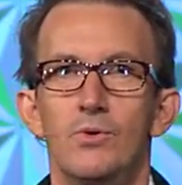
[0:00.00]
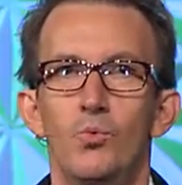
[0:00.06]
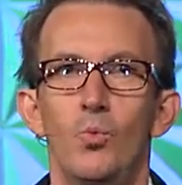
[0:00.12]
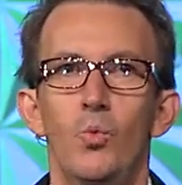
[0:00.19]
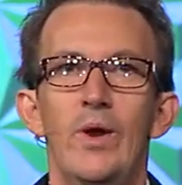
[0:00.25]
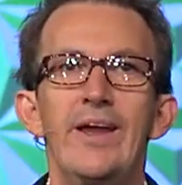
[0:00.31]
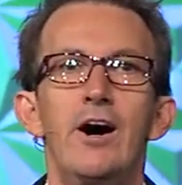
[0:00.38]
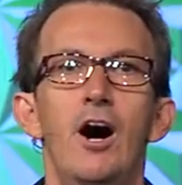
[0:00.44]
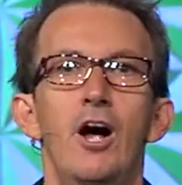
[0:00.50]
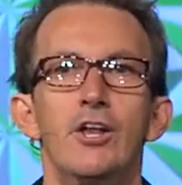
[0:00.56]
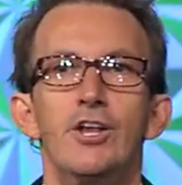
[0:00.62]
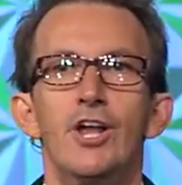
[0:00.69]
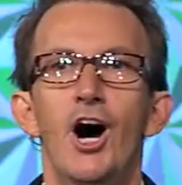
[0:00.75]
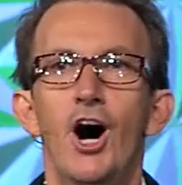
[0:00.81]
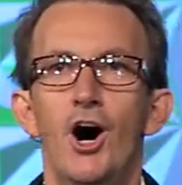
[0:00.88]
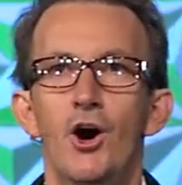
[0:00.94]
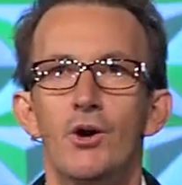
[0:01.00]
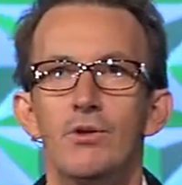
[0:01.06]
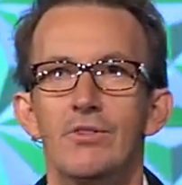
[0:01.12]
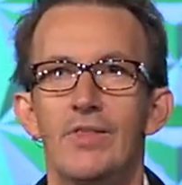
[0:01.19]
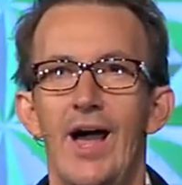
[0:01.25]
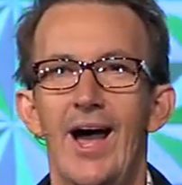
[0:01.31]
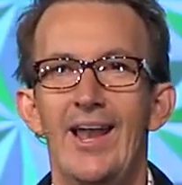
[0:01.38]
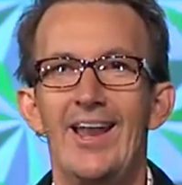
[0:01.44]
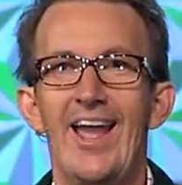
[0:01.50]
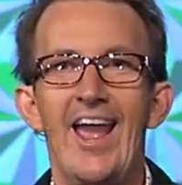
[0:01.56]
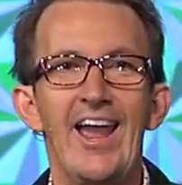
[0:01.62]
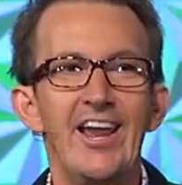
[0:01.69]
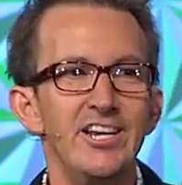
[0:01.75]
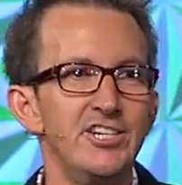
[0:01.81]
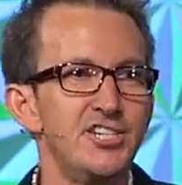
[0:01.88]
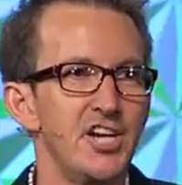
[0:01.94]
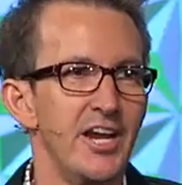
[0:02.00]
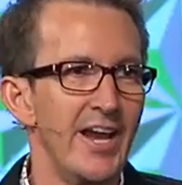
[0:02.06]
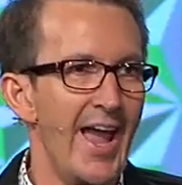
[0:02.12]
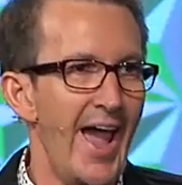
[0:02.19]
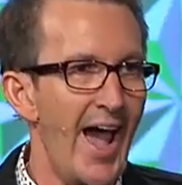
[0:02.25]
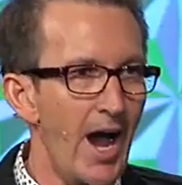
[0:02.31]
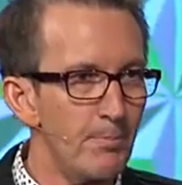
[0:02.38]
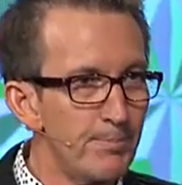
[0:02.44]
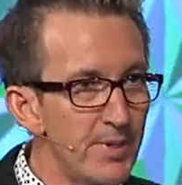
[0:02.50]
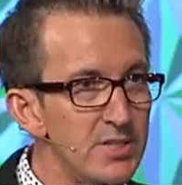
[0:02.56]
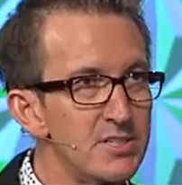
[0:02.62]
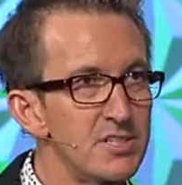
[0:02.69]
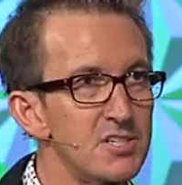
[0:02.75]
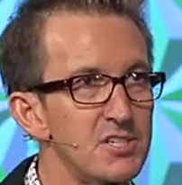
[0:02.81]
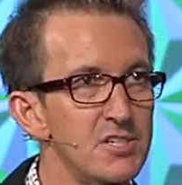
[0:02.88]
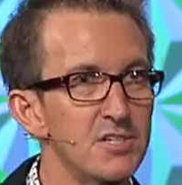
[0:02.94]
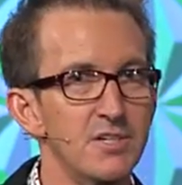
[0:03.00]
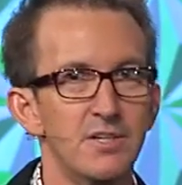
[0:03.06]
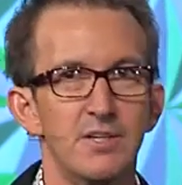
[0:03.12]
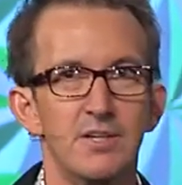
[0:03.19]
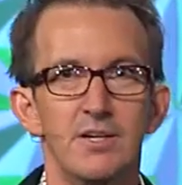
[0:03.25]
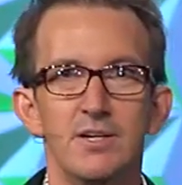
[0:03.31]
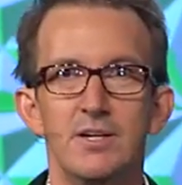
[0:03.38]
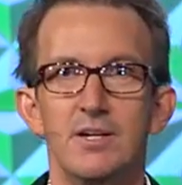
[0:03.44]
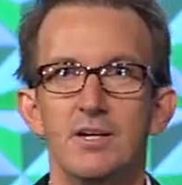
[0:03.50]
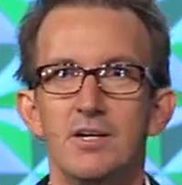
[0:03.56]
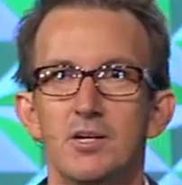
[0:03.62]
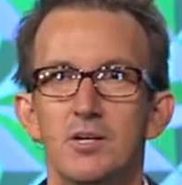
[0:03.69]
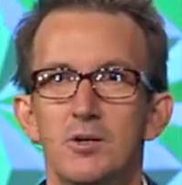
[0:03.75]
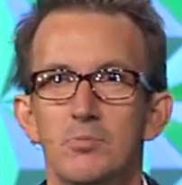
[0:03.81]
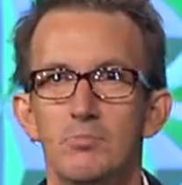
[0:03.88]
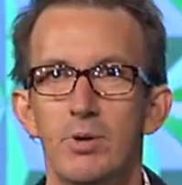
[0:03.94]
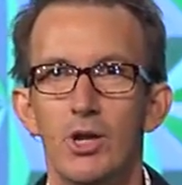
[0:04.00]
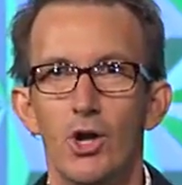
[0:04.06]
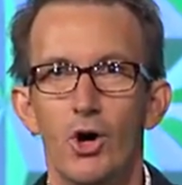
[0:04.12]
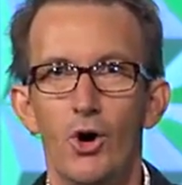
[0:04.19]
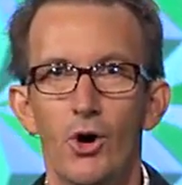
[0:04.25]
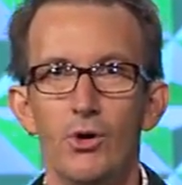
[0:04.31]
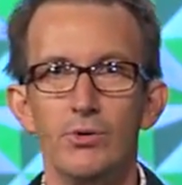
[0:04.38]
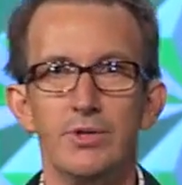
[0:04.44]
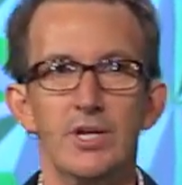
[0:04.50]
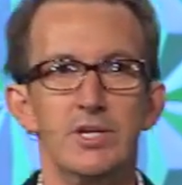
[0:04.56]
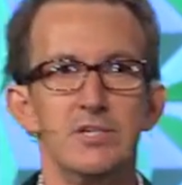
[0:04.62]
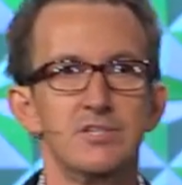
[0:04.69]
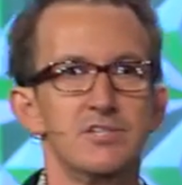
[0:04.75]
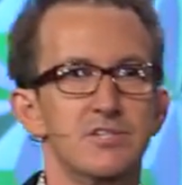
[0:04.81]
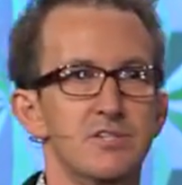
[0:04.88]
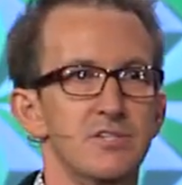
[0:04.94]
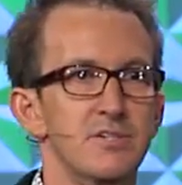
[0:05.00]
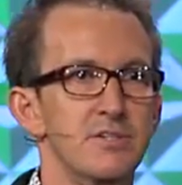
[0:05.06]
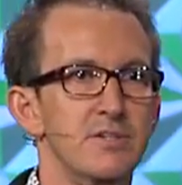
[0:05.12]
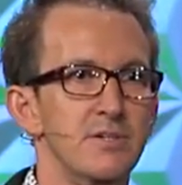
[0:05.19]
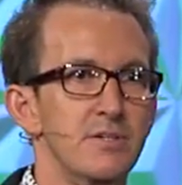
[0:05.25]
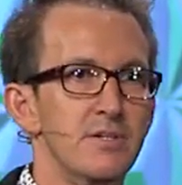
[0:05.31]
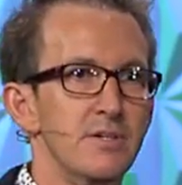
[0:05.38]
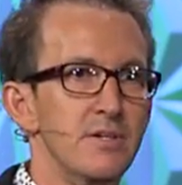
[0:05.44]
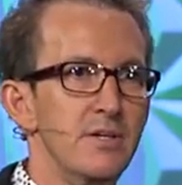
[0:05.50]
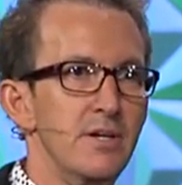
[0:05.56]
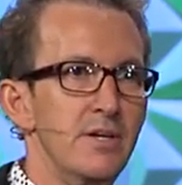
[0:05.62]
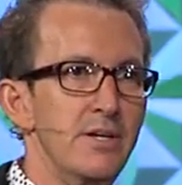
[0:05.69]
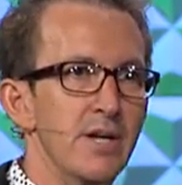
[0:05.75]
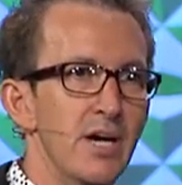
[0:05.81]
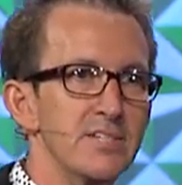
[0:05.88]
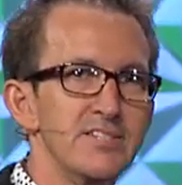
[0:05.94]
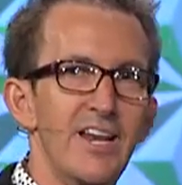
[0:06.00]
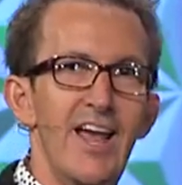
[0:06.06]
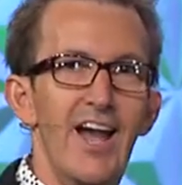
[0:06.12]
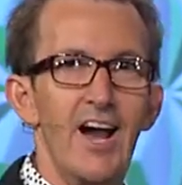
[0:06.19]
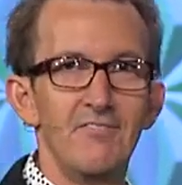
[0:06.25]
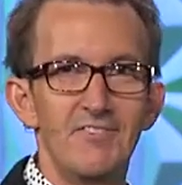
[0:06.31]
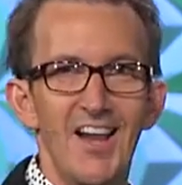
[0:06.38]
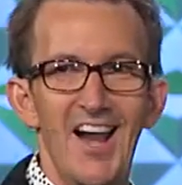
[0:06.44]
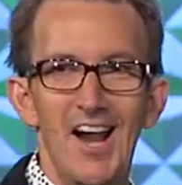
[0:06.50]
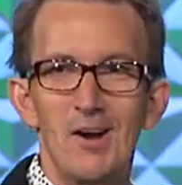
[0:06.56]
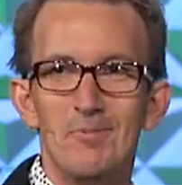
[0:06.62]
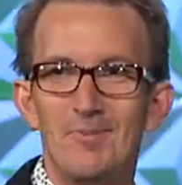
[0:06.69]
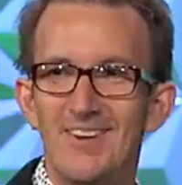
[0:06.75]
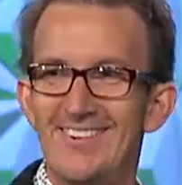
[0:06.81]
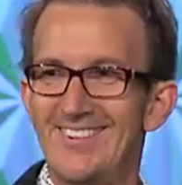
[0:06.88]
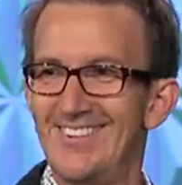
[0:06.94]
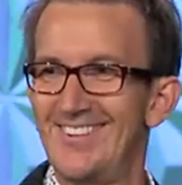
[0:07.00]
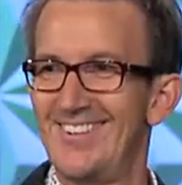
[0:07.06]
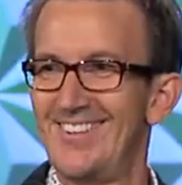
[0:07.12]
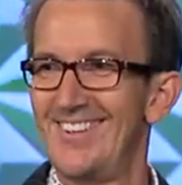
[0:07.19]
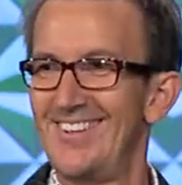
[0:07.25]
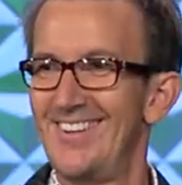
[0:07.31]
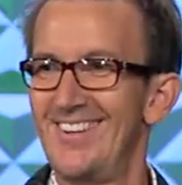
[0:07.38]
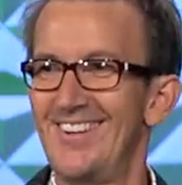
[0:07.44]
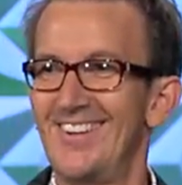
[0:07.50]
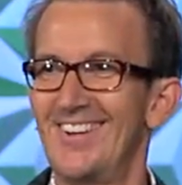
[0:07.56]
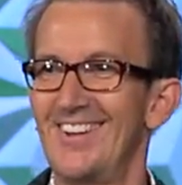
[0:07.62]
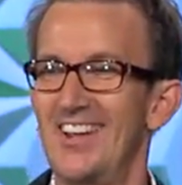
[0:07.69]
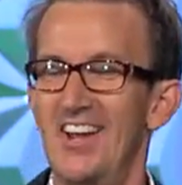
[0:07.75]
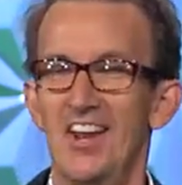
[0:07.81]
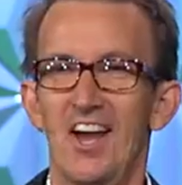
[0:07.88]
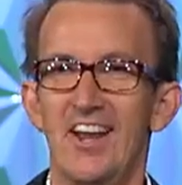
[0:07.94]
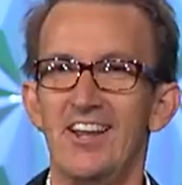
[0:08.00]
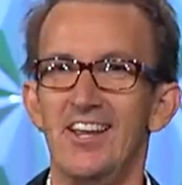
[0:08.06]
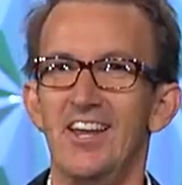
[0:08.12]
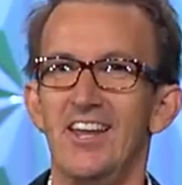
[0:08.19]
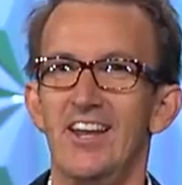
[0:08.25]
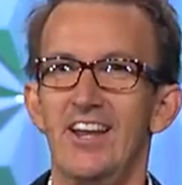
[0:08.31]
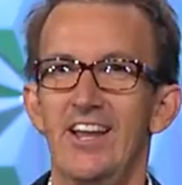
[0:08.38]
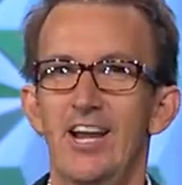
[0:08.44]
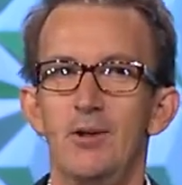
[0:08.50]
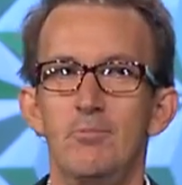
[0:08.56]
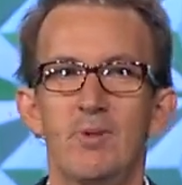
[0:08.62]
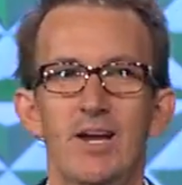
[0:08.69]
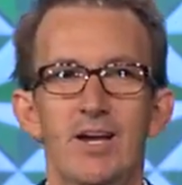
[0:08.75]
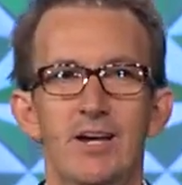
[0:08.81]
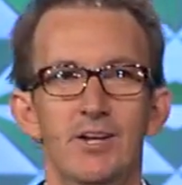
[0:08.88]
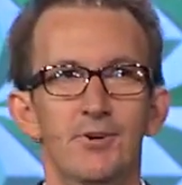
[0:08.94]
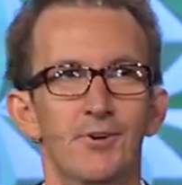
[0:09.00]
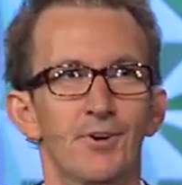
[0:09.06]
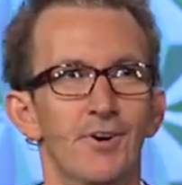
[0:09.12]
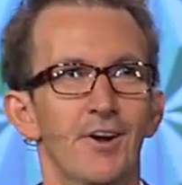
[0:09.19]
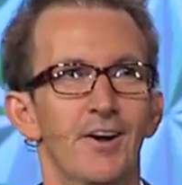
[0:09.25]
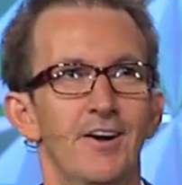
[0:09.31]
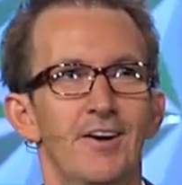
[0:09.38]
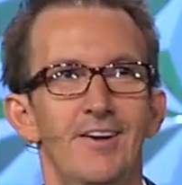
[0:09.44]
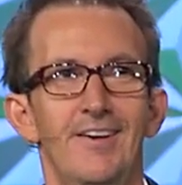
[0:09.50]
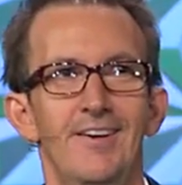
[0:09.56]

We all know that aging happens, but oldness doesn't have to happen. Can I get an amen or a.